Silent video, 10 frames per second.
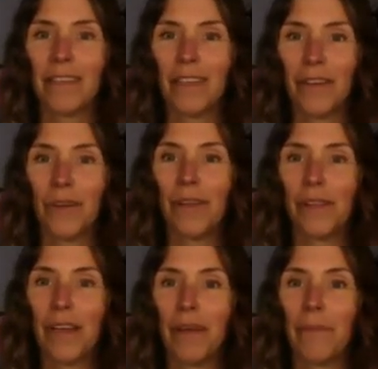to
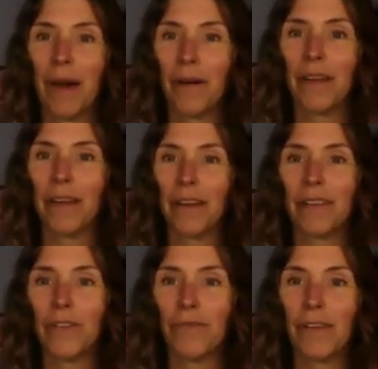think about it
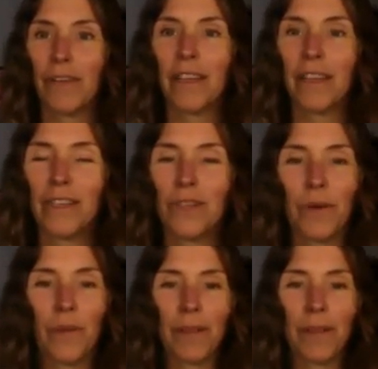and to feel into it,